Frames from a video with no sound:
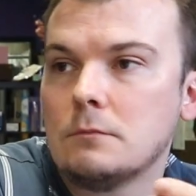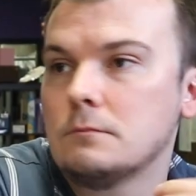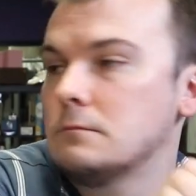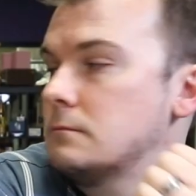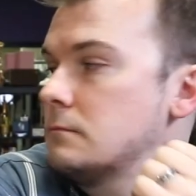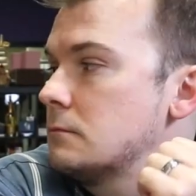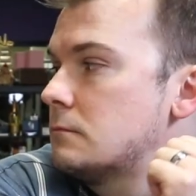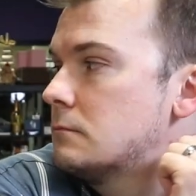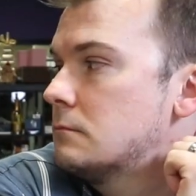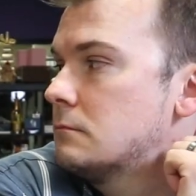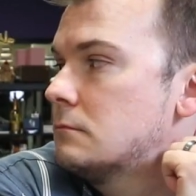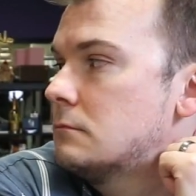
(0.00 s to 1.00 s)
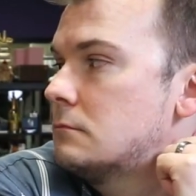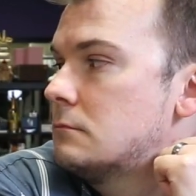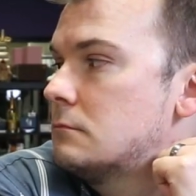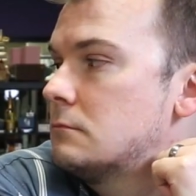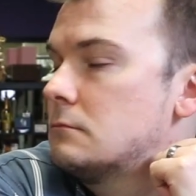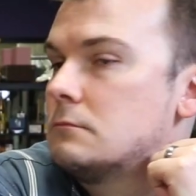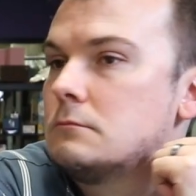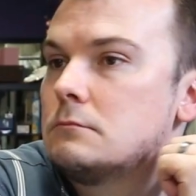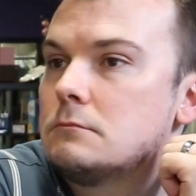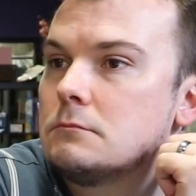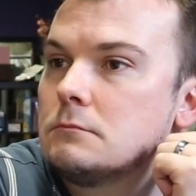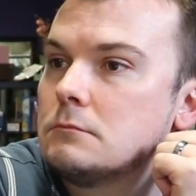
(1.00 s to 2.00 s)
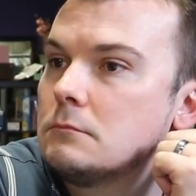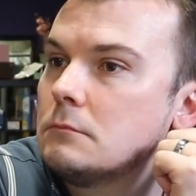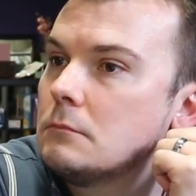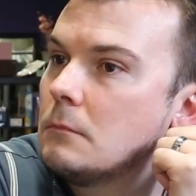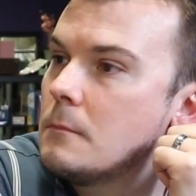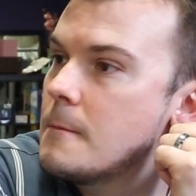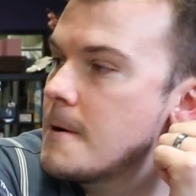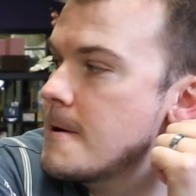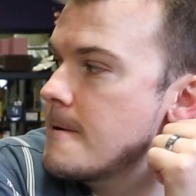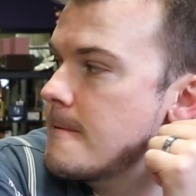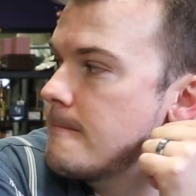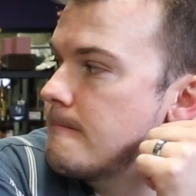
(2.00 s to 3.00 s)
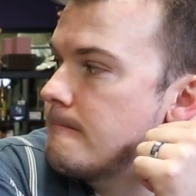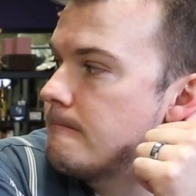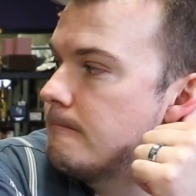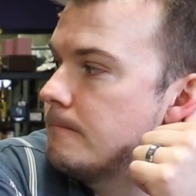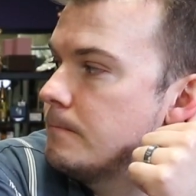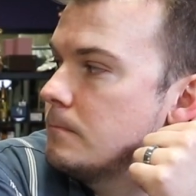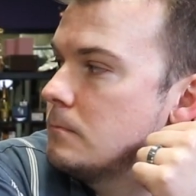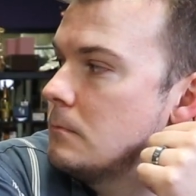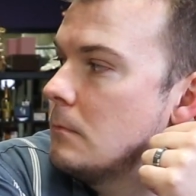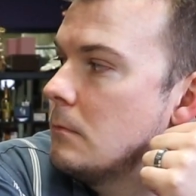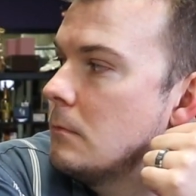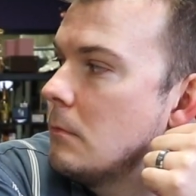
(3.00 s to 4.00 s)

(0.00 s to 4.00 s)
[no speech]